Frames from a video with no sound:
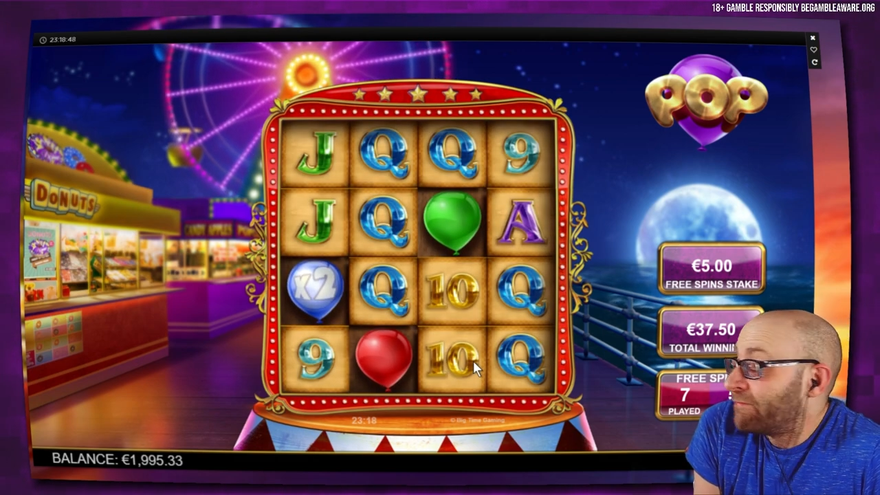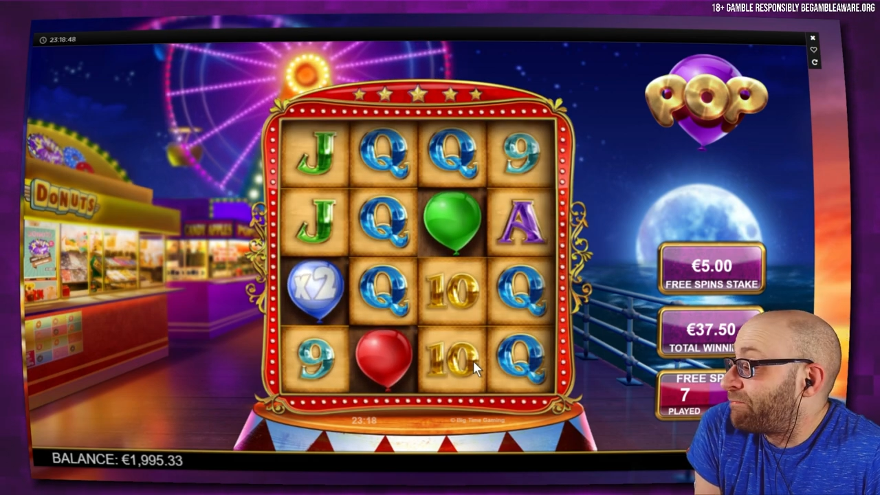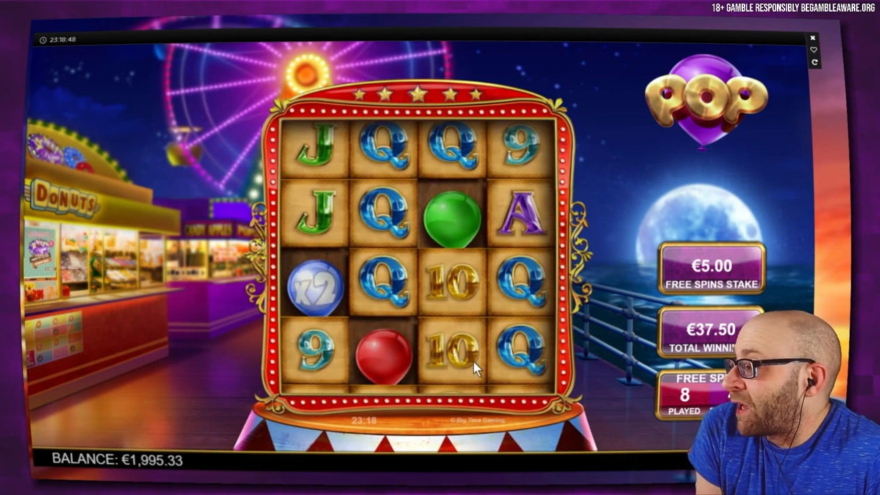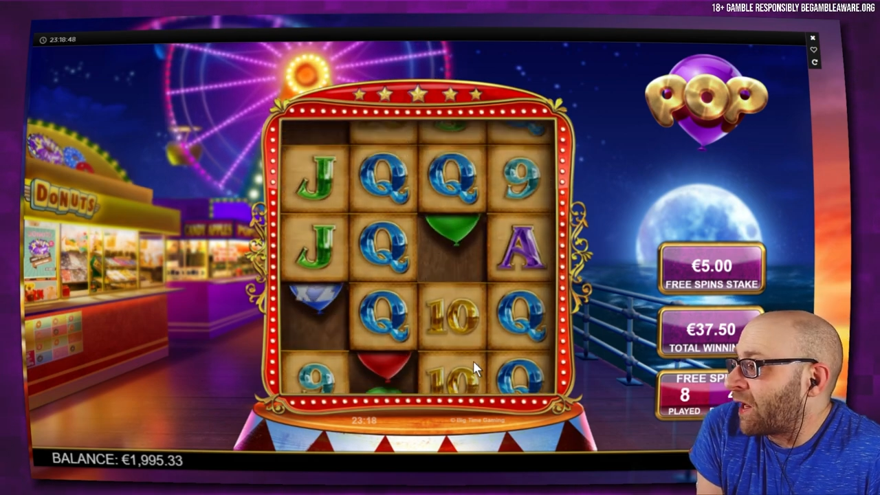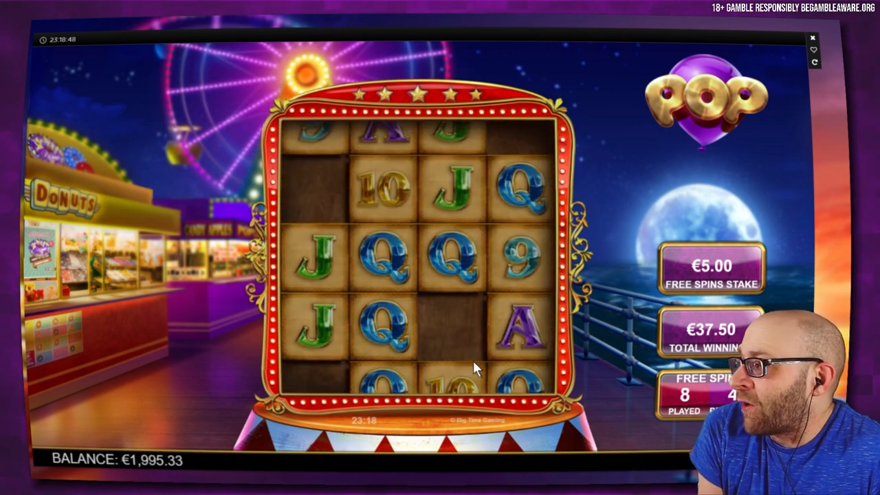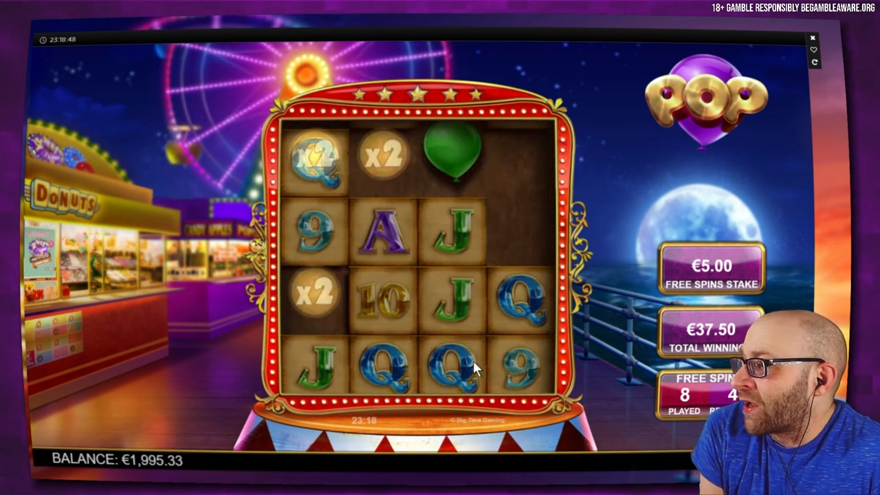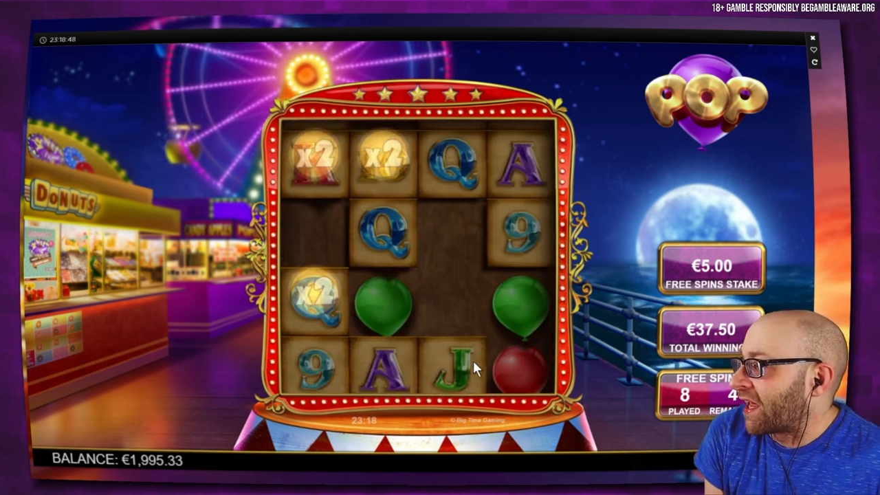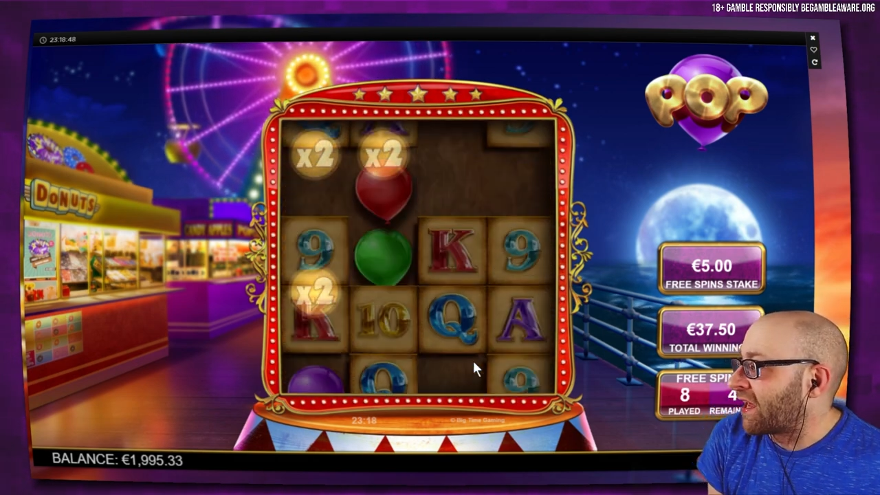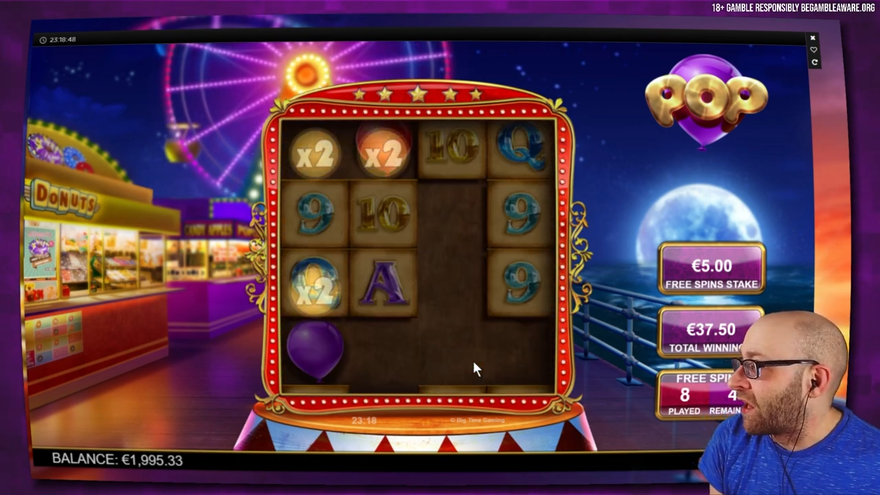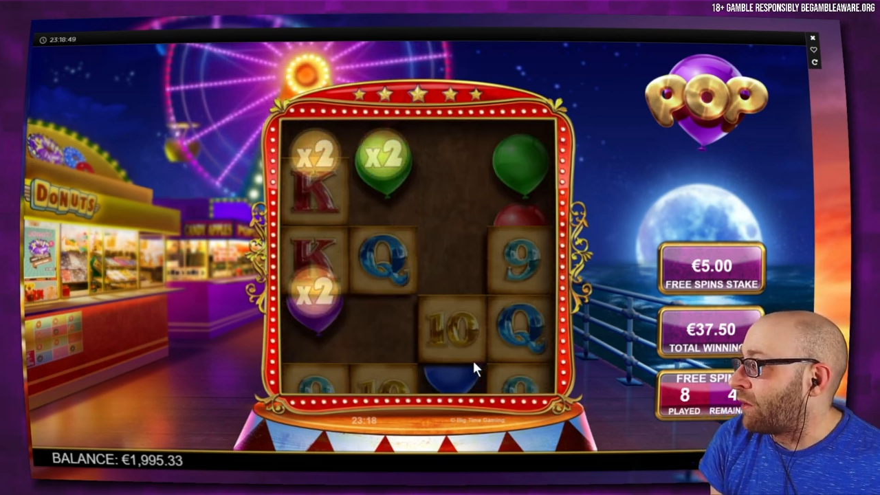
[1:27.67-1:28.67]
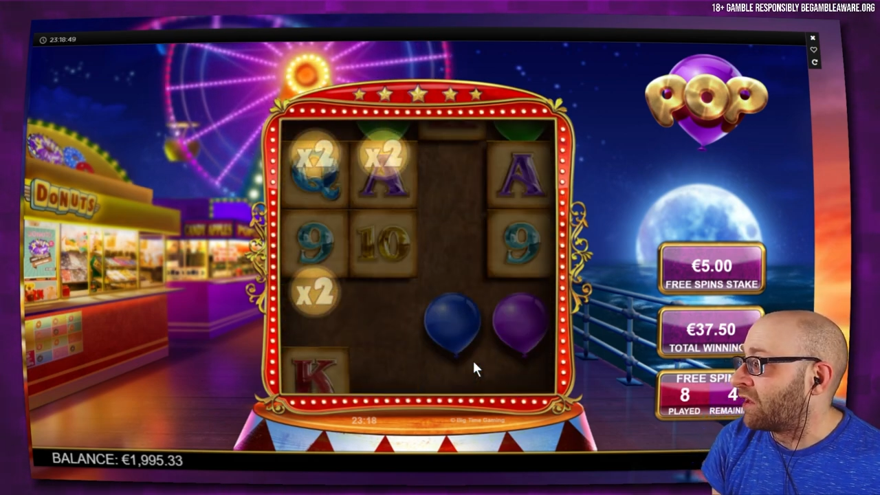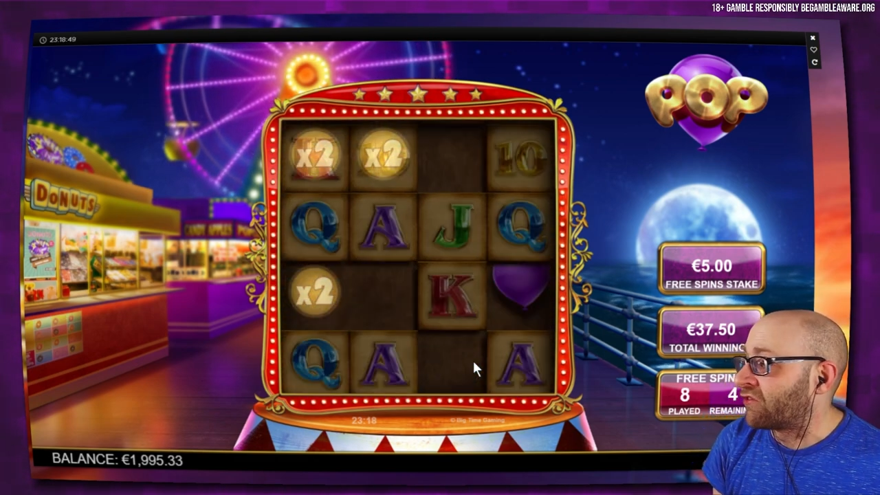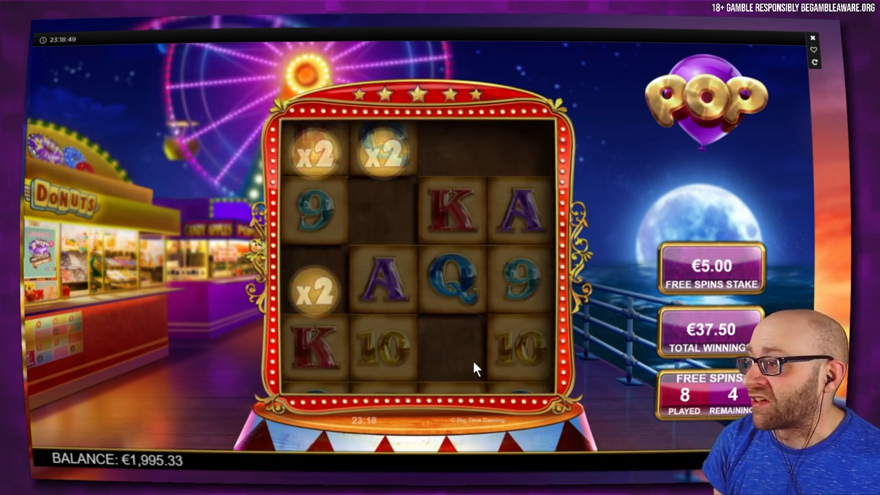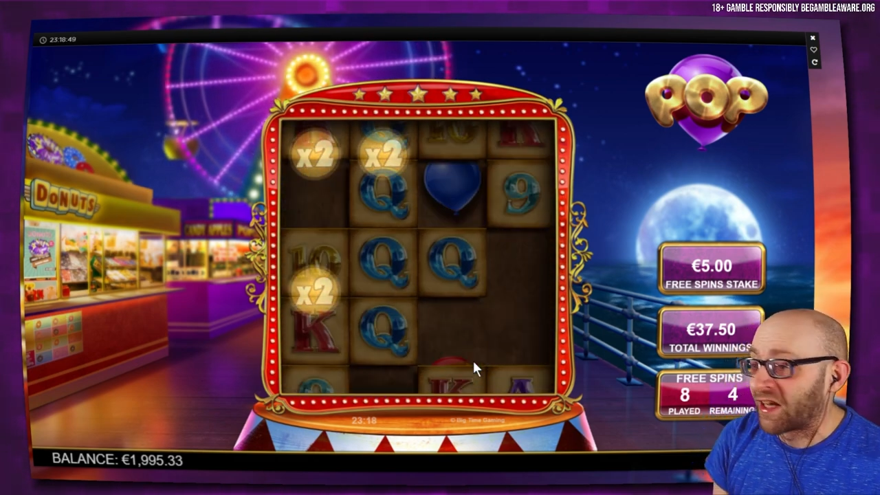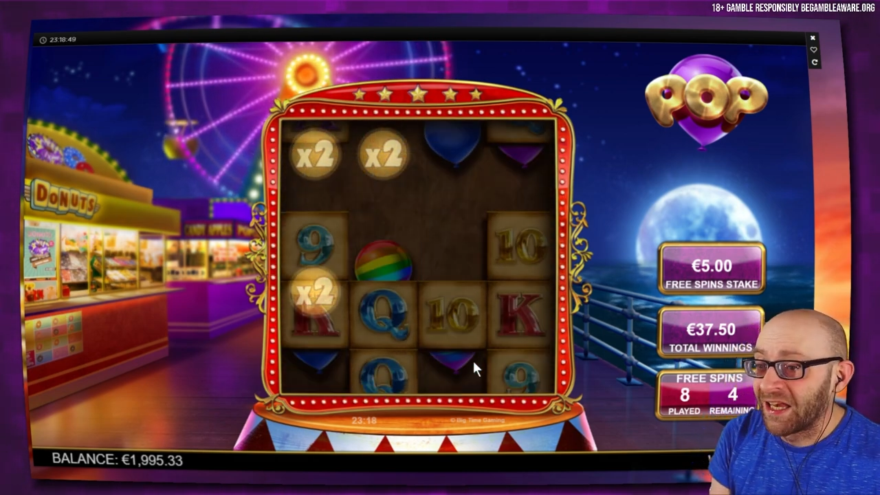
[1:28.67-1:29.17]
but, like, you know, it'll
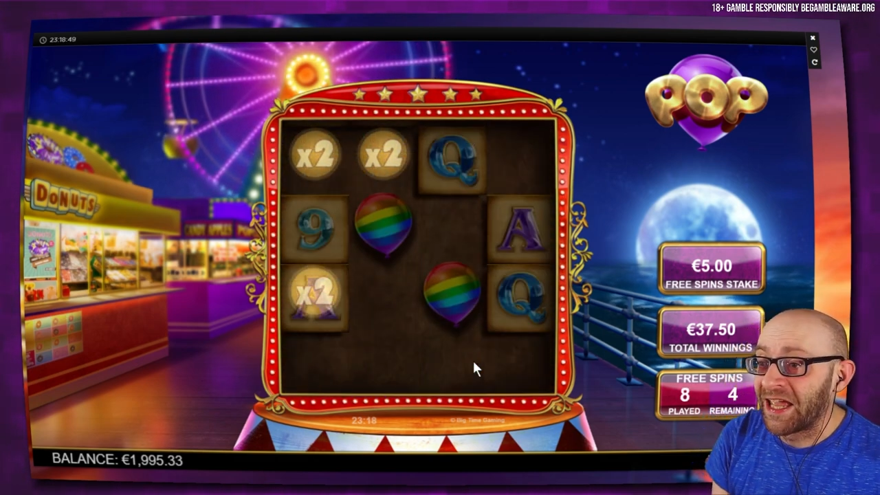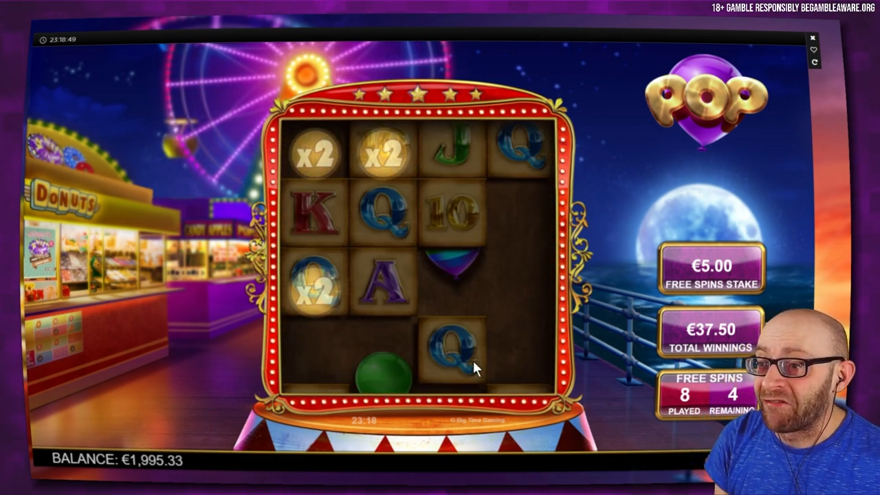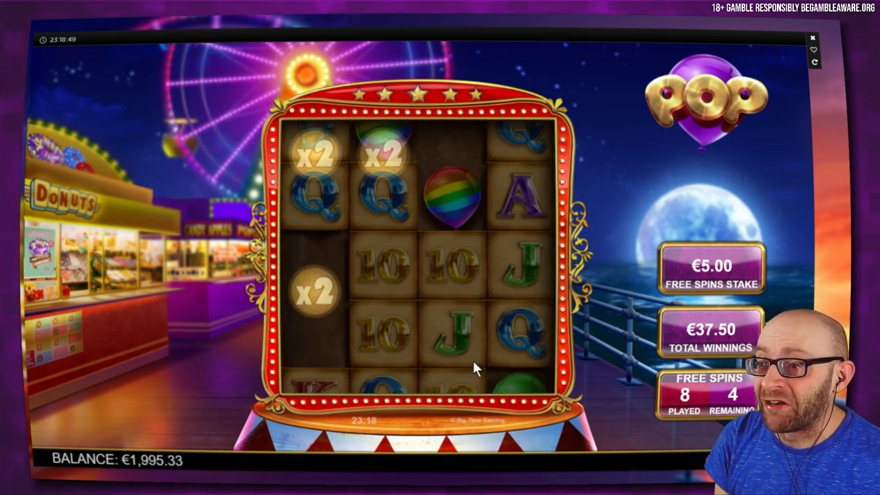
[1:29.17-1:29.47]
just clear